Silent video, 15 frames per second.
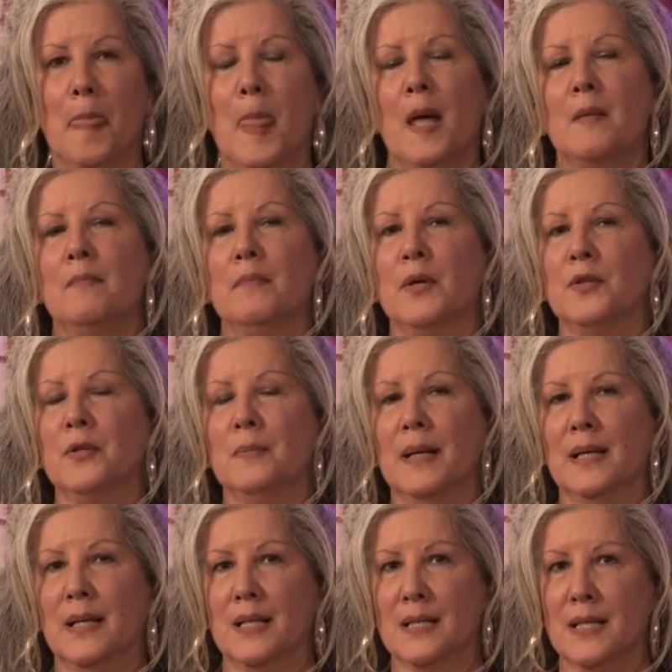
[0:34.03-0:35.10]
Both of my
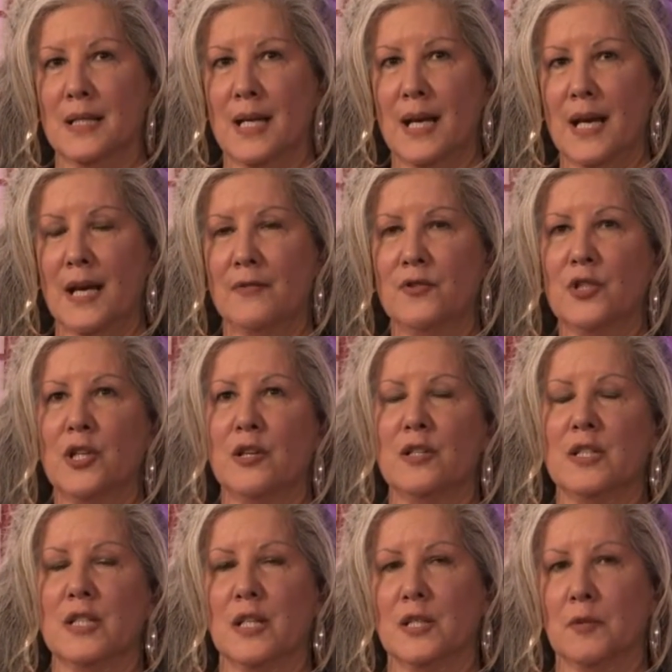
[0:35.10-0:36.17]
guests today have shared
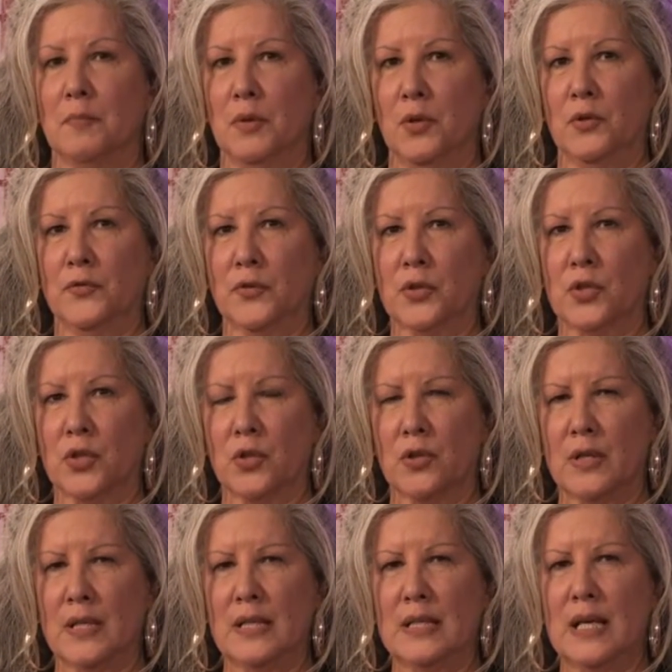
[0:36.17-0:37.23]
such beautiful
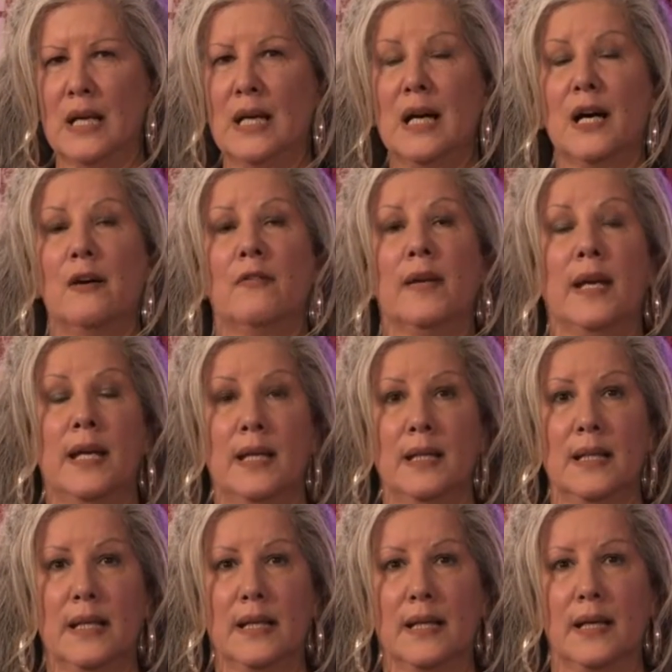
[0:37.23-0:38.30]
stories of
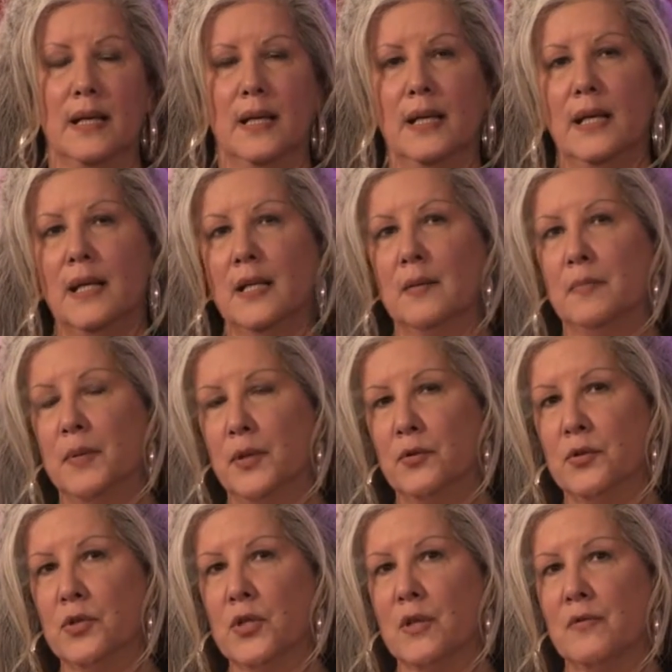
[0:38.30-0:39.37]
healing in
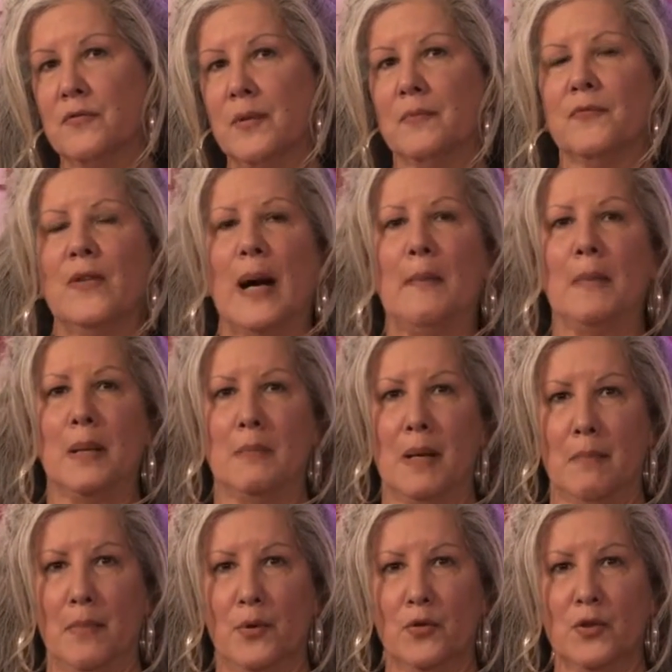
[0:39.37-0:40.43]
abuse from family
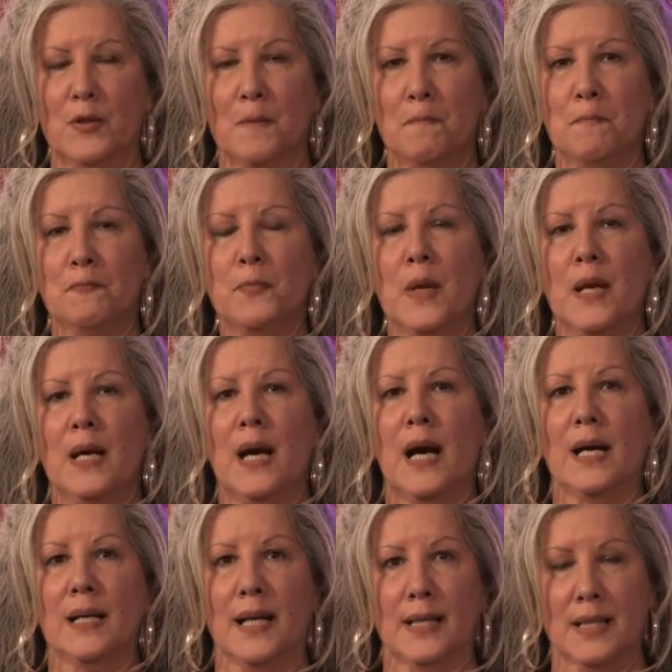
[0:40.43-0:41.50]
members.
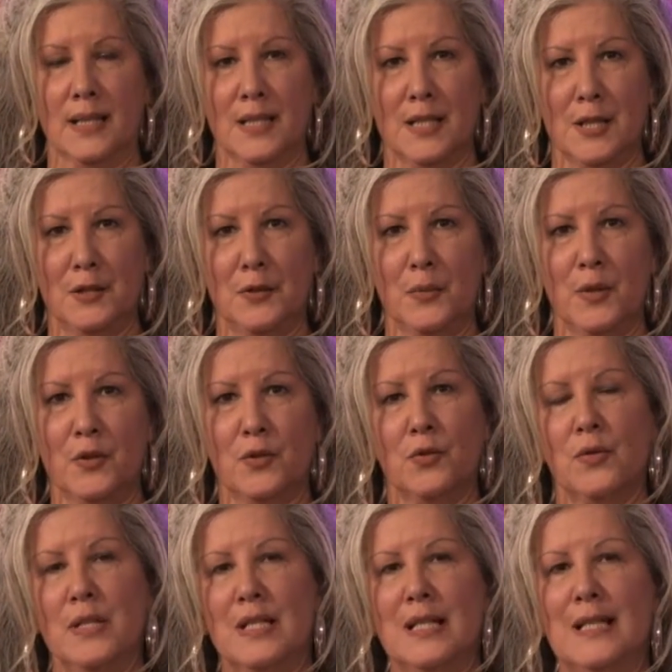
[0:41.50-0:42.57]
I'd like to continue with
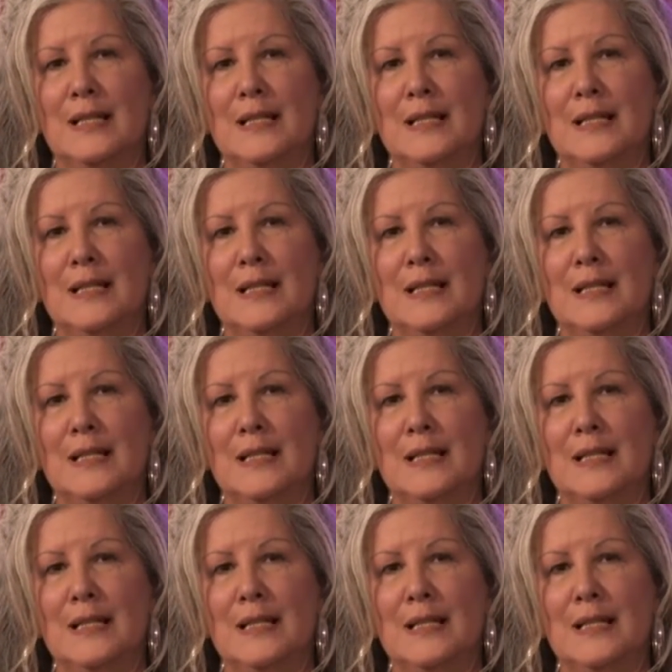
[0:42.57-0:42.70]
Teresa,